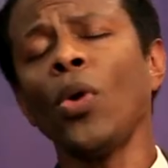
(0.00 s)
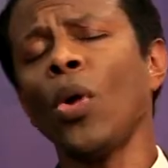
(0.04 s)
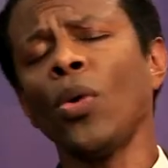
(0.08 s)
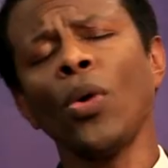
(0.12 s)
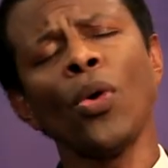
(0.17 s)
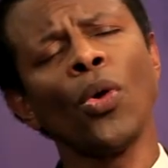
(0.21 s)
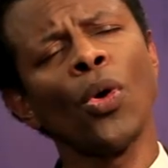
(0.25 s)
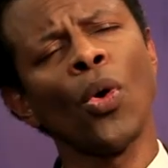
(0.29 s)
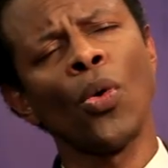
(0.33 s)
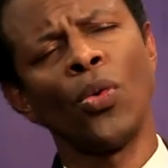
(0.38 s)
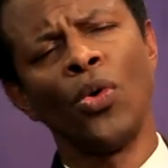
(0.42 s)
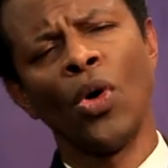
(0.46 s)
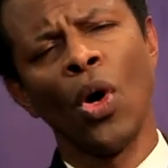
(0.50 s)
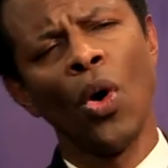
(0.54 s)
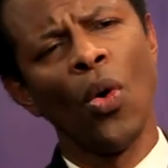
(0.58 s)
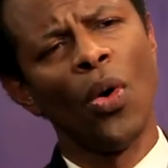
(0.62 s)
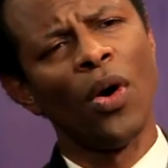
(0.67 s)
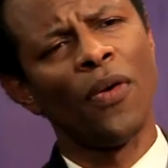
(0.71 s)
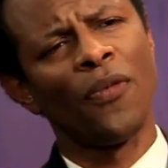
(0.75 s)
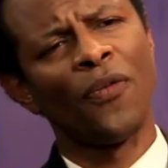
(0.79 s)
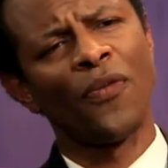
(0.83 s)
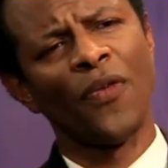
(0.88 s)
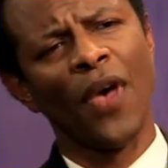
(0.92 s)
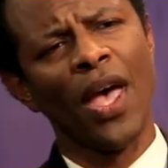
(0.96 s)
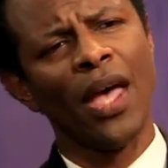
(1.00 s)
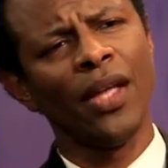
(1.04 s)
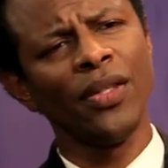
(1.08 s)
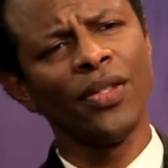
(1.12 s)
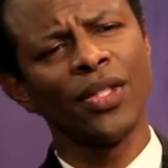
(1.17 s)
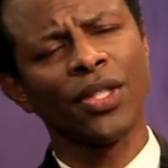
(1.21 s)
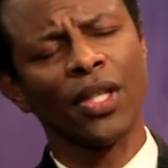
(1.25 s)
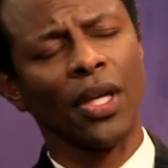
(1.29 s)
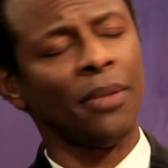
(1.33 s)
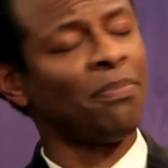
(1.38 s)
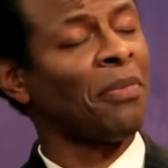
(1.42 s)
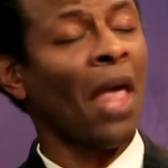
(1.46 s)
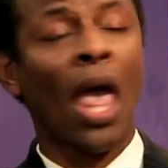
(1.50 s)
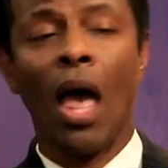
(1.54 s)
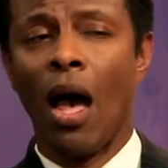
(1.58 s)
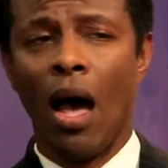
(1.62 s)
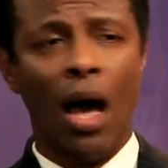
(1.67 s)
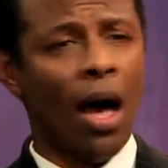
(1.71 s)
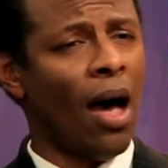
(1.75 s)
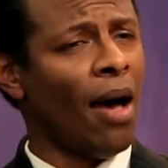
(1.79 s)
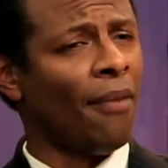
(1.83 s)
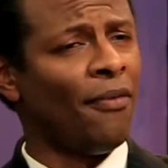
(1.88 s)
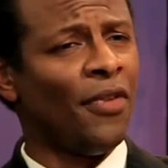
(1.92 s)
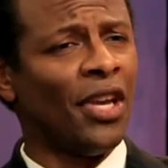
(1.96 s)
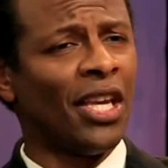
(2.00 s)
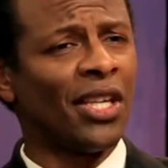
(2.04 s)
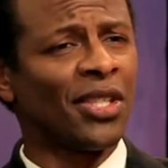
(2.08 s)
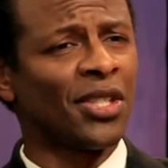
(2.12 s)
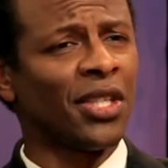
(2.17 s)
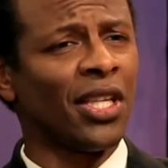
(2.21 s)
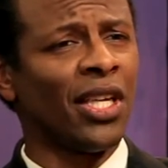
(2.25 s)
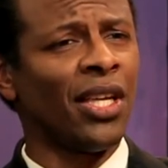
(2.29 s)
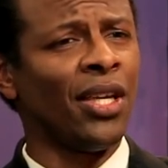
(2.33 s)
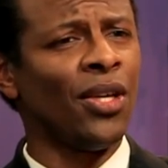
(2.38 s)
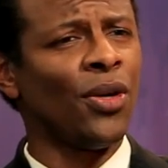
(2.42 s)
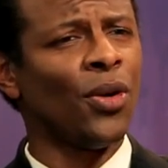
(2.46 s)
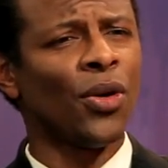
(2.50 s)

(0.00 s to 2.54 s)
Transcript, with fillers: Oh, no, no, no, no offense. Obviously,